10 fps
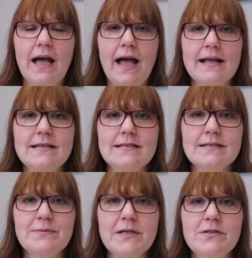And
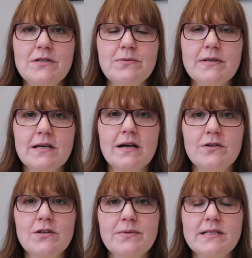I could do
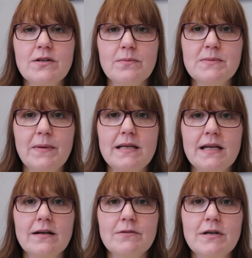with stop
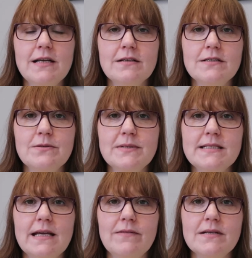spending. I really could do with
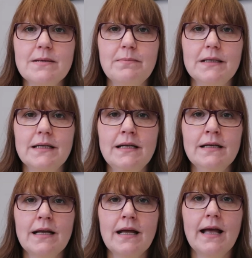saving some money.
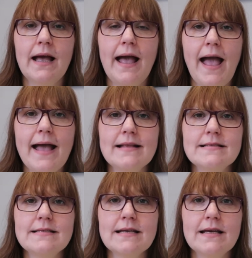
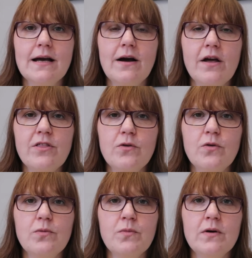And I
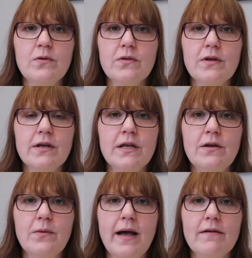thought, well, you
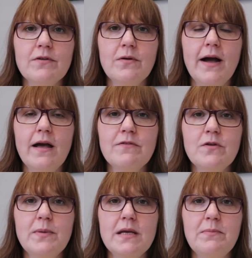know, I have quite a
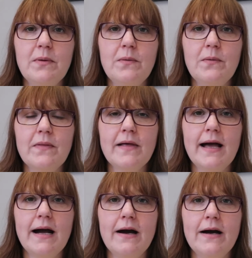few people
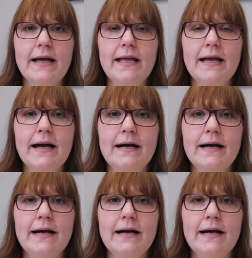that I